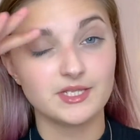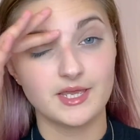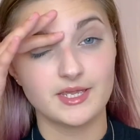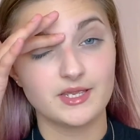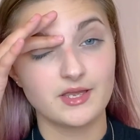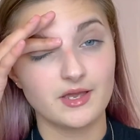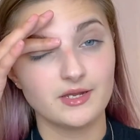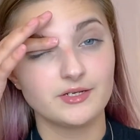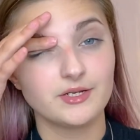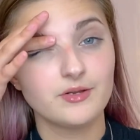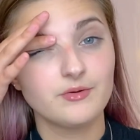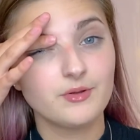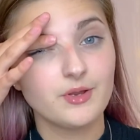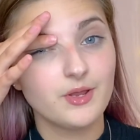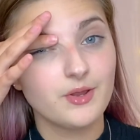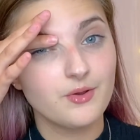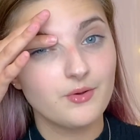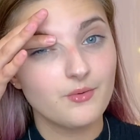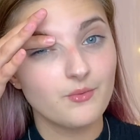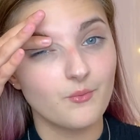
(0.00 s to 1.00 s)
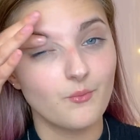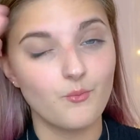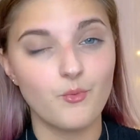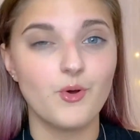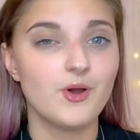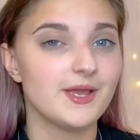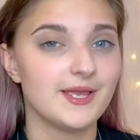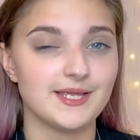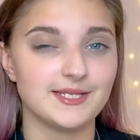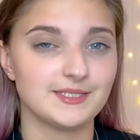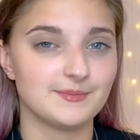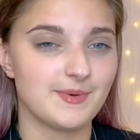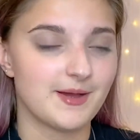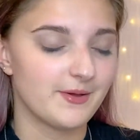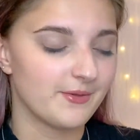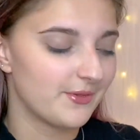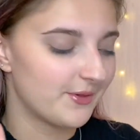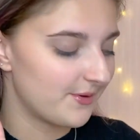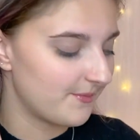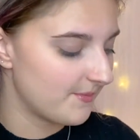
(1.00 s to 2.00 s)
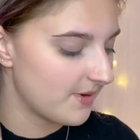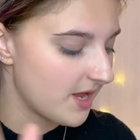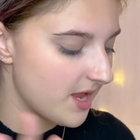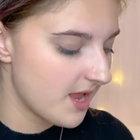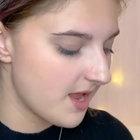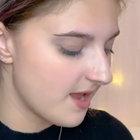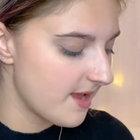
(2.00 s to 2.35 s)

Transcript: Like, I don't know what it is about them,